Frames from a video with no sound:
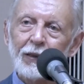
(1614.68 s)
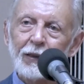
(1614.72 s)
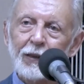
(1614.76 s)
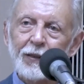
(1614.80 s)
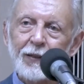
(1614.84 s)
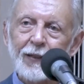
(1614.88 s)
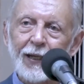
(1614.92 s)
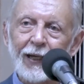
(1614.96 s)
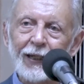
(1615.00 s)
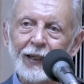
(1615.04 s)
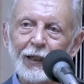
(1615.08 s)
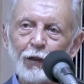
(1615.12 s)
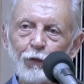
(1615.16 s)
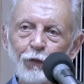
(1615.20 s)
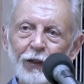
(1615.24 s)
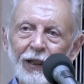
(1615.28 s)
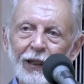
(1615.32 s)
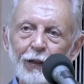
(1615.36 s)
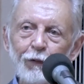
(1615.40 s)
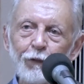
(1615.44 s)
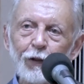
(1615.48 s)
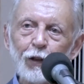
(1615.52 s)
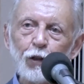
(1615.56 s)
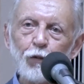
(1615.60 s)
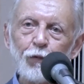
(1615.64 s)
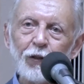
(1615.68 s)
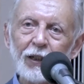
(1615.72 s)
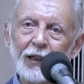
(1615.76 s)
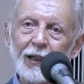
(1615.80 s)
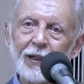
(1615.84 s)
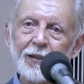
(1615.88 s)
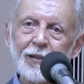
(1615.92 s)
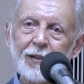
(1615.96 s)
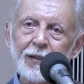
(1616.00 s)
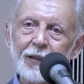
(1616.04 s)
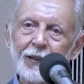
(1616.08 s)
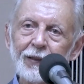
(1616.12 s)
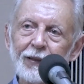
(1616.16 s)
Second way in which we
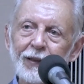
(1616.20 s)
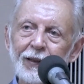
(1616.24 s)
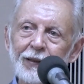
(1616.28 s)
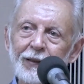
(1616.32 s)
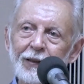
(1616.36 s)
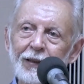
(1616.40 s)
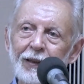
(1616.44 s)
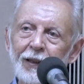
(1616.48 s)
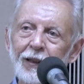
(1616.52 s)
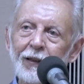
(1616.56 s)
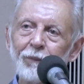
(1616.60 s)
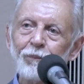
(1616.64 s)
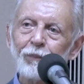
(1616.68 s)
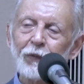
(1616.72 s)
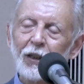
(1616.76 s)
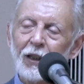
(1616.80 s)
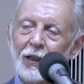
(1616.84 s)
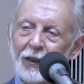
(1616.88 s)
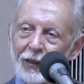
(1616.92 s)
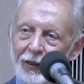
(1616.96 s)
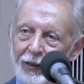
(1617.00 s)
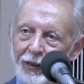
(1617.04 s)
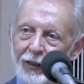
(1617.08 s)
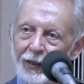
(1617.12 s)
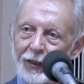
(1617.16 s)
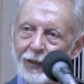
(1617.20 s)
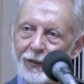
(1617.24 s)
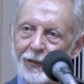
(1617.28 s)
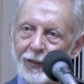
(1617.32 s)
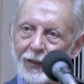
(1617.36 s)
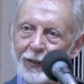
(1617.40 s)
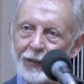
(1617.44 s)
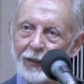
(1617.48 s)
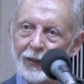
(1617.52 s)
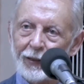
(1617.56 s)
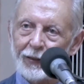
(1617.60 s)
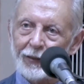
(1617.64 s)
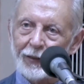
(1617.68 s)
can say that it is
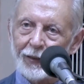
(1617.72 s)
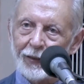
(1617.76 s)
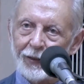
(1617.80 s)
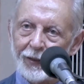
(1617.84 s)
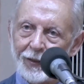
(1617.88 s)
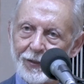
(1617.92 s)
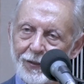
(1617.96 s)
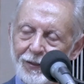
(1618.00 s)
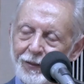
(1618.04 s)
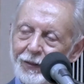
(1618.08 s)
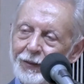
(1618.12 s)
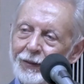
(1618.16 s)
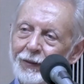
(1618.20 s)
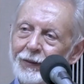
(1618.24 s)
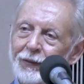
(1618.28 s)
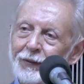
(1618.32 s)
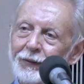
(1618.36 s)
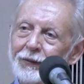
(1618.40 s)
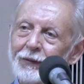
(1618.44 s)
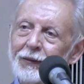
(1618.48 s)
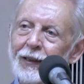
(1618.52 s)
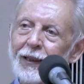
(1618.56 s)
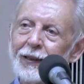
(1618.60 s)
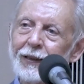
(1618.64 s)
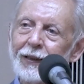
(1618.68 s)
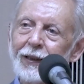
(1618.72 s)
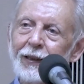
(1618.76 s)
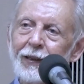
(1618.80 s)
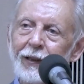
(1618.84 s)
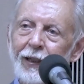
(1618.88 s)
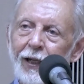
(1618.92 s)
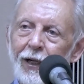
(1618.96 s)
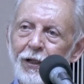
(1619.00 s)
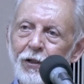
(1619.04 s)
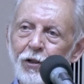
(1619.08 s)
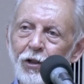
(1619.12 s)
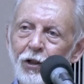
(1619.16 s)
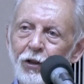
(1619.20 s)
integral is that it
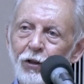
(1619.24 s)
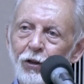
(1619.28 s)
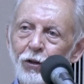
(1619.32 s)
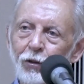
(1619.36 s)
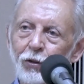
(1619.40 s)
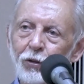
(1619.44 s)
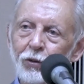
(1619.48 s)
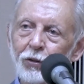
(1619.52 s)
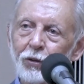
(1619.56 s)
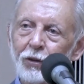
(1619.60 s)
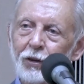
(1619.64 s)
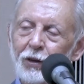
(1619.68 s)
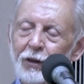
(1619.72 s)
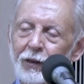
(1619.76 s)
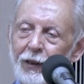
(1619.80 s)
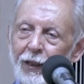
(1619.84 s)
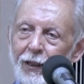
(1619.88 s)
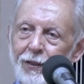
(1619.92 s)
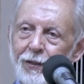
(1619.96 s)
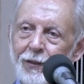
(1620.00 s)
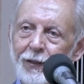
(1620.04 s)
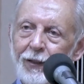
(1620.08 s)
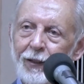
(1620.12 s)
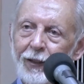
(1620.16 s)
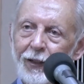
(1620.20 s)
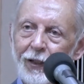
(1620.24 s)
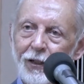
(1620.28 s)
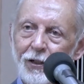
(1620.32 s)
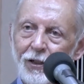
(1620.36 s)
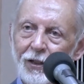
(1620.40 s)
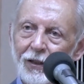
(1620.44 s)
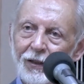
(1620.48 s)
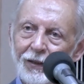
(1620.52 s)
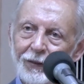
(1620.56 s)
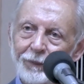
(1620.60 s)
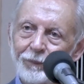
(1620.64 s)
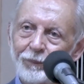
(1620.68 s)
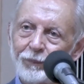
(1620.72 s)
takes into
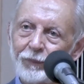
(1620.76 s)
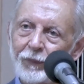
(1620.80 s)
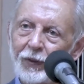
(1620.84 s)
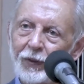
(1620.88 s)
consideration